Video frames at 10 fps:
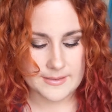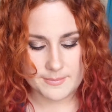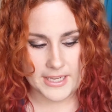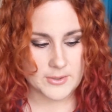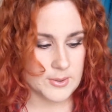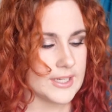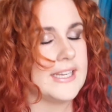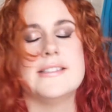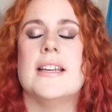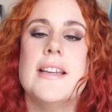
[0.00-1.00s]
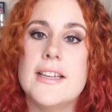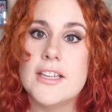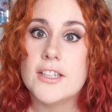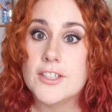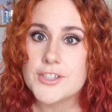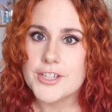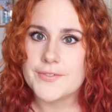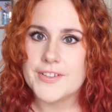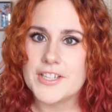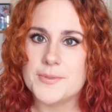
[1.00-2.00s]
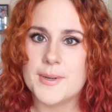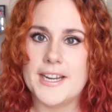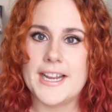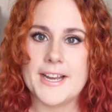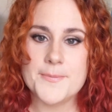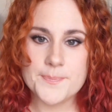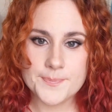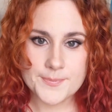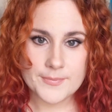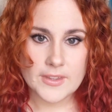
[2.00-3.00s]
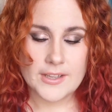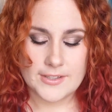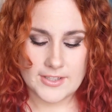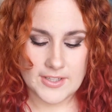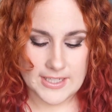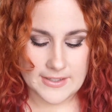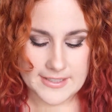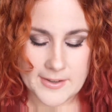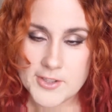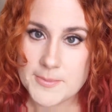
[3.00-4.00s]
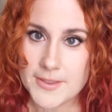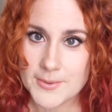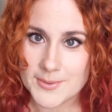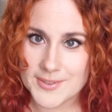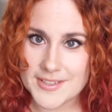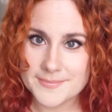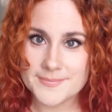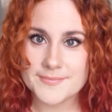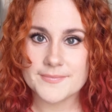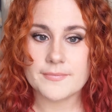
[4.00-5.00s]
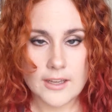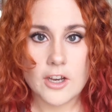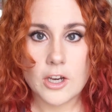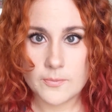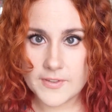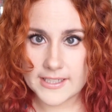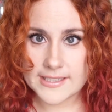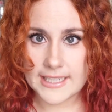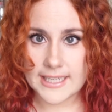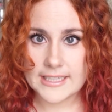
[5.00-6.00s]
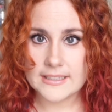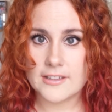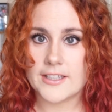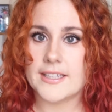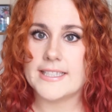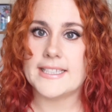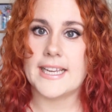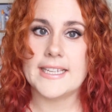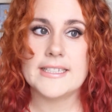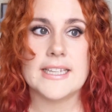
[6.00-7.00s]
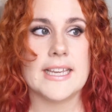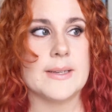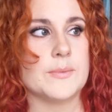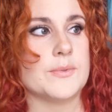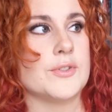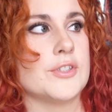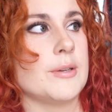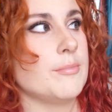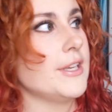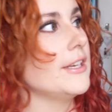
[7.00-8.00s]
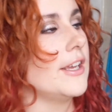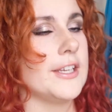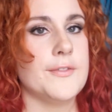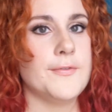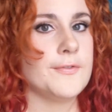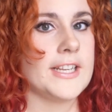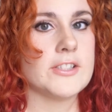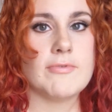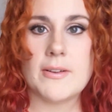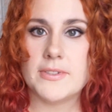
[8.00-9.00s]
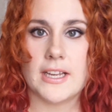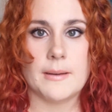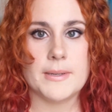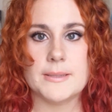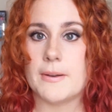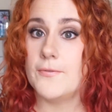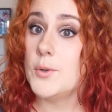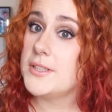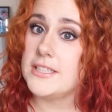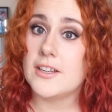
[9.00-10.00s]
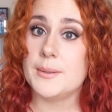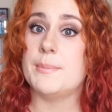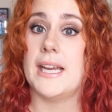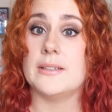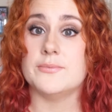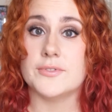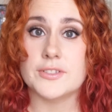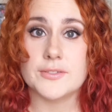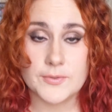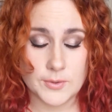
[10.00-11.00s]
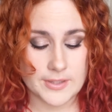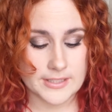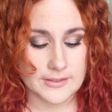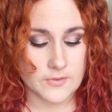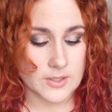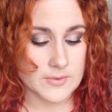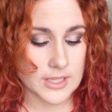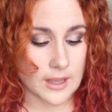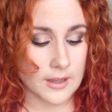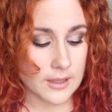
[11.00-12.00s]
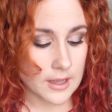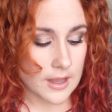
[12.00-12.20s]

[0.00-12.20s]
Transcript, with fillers: Black Orchid should have finished by now. So now let's get on to my thoughts. Obviously, like I said, it's something like, let's round it up, it's about £49 for this diffuser.